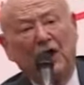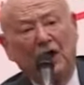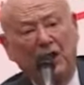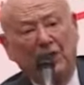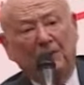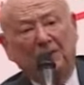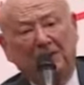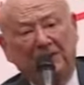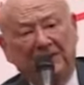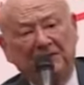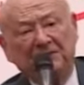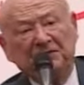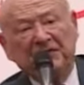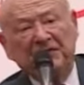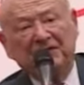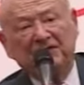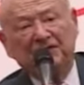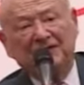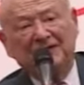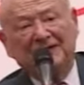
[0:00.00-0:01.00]
hoping
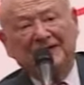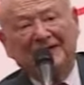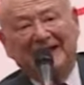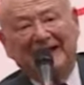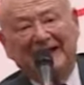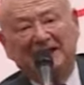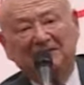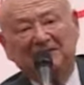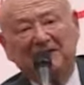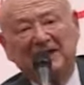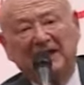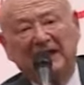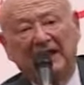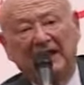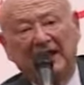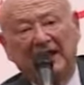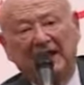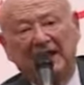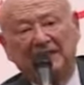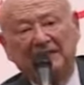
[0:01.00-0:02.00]
to get
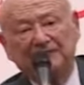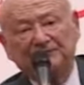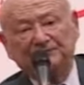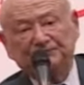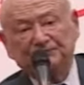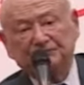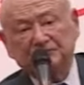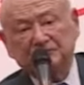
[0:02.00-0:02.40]
a